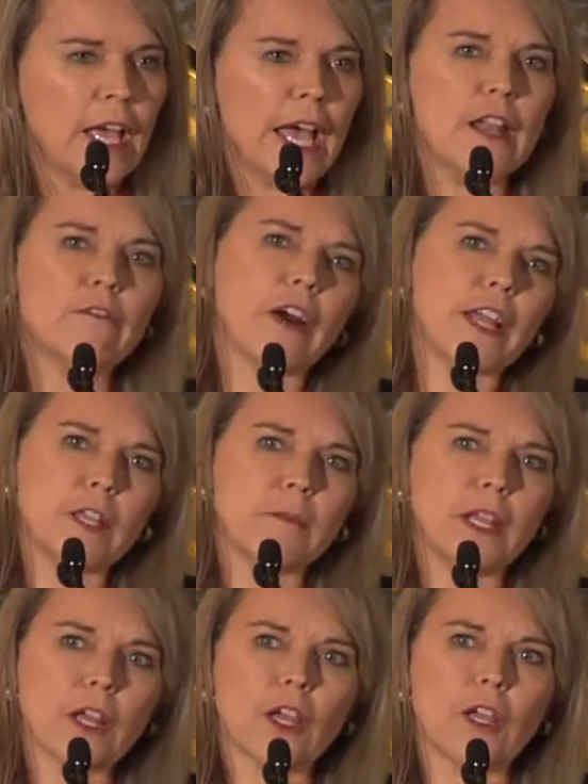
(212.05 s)
and inviting
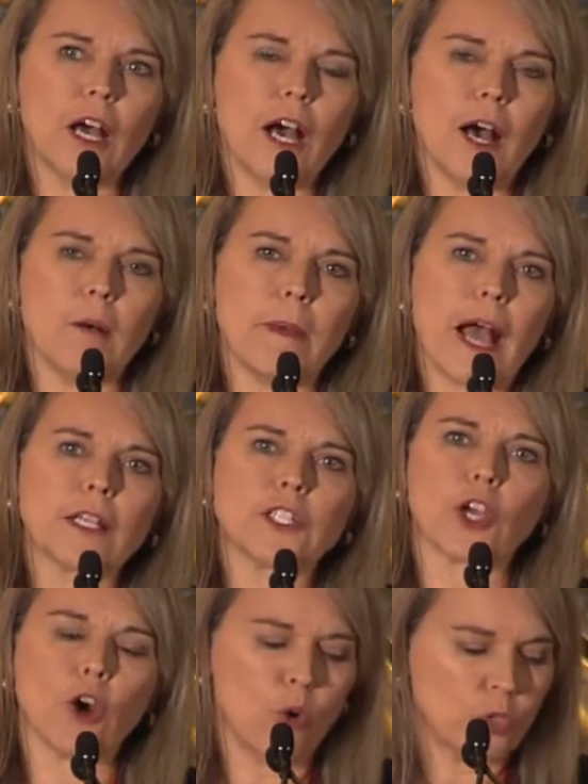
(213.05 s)
me to back
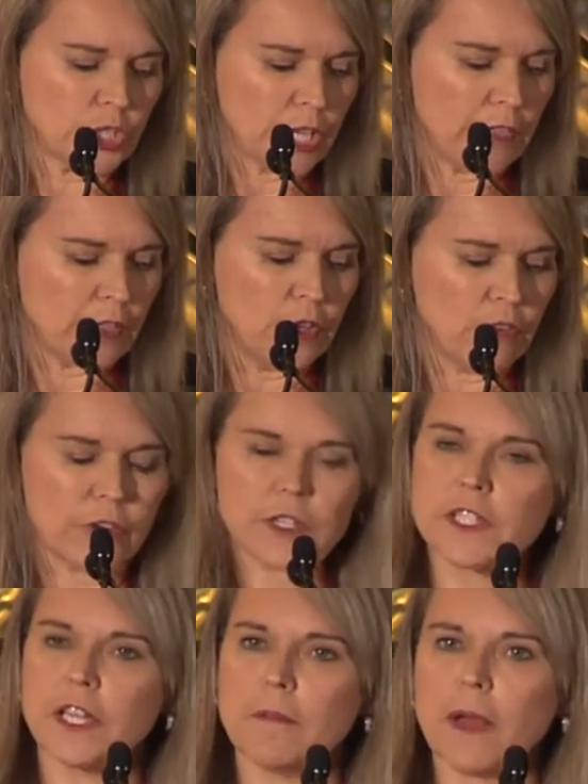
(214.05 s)
to coach at the
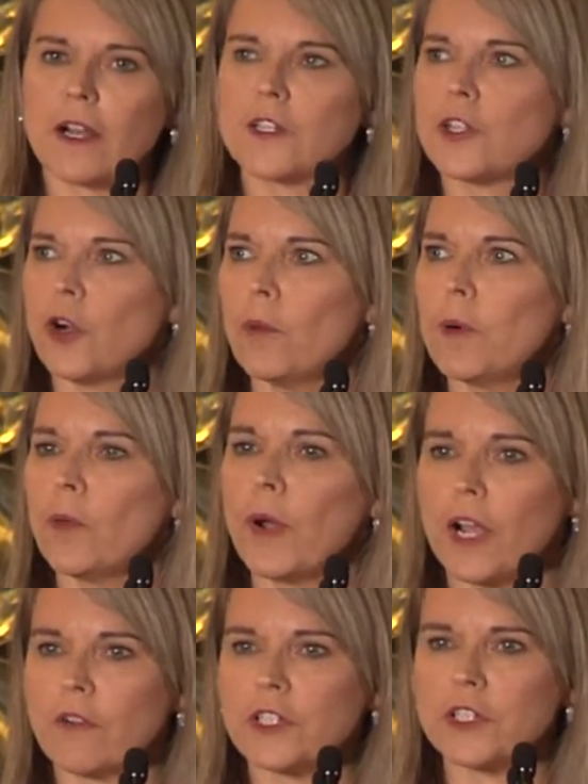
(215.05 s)
University of Manitoba
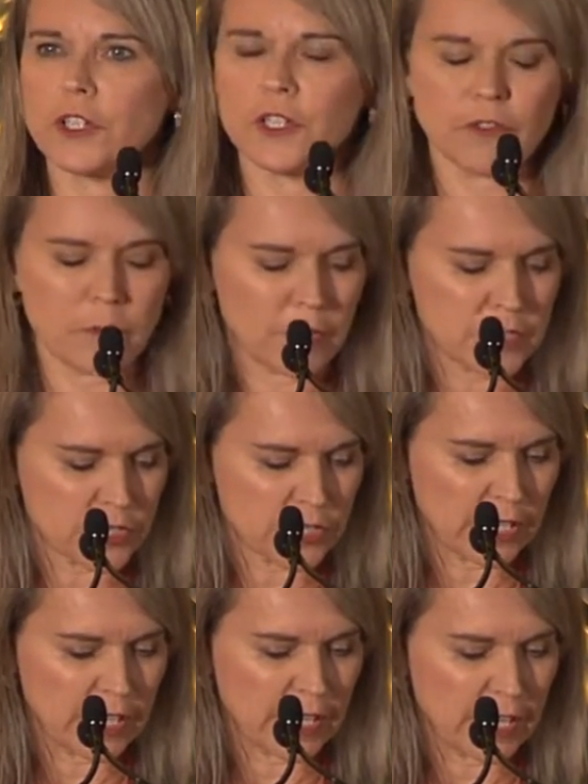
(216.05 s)
when I returned from
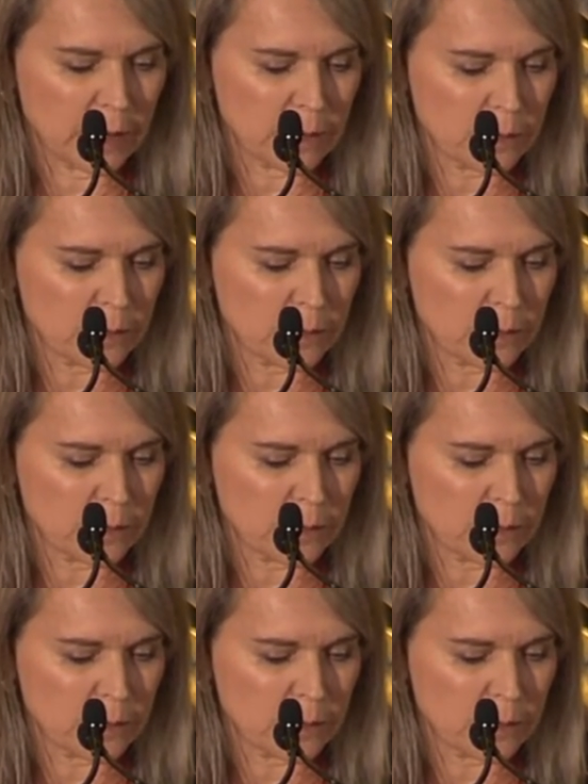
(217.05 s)
Australia.